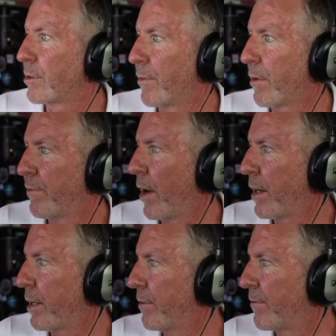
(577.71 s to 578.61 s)
if you can find
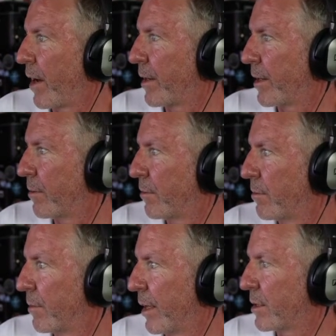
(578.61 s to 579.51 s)
it, find it.
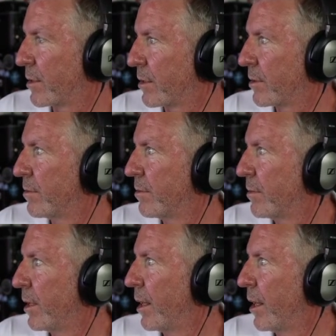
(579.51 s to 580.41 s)
It's
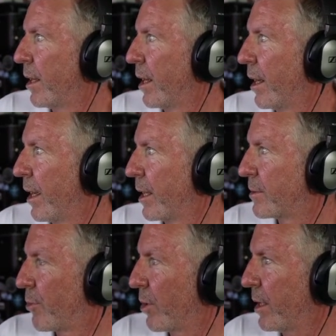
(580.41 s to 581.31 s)

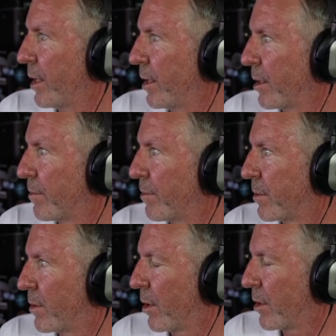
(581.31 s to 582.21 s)
pretty
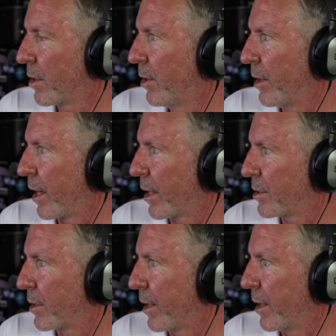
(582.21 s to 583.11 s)
darn good
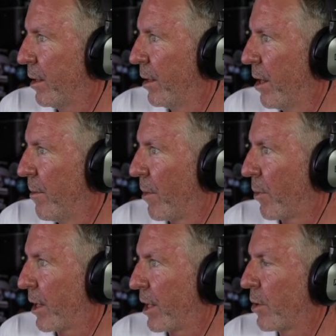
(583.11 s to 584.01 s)
actually. But what
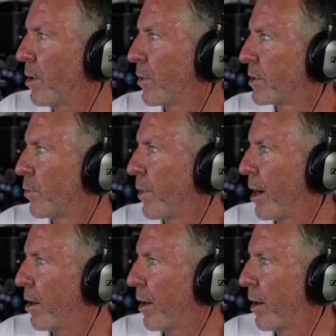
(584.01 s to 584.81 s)
I don't know is where